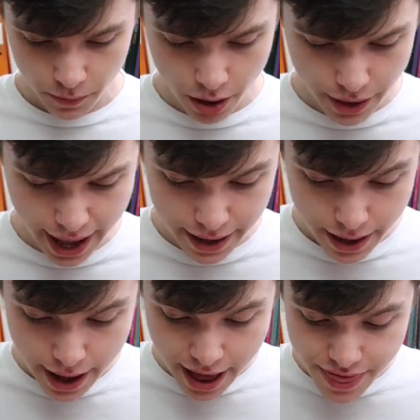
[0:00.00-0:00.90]
Okay,
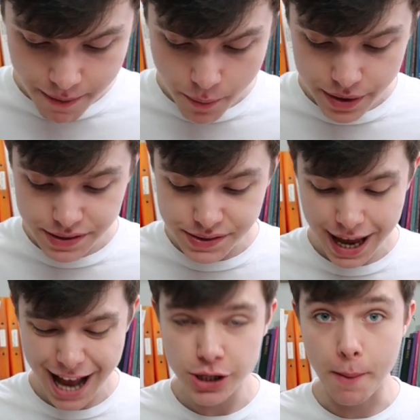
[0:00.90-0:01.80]
then we want to
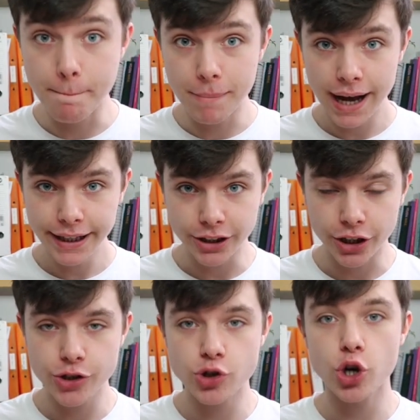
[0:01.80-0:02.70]
sketch
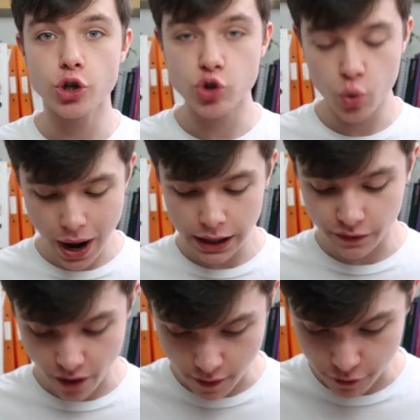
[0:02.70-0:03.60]
minus
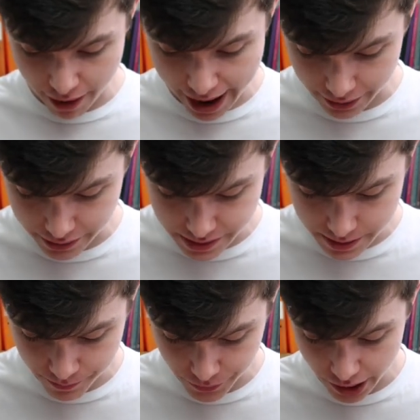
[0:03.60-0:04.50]
12 over x.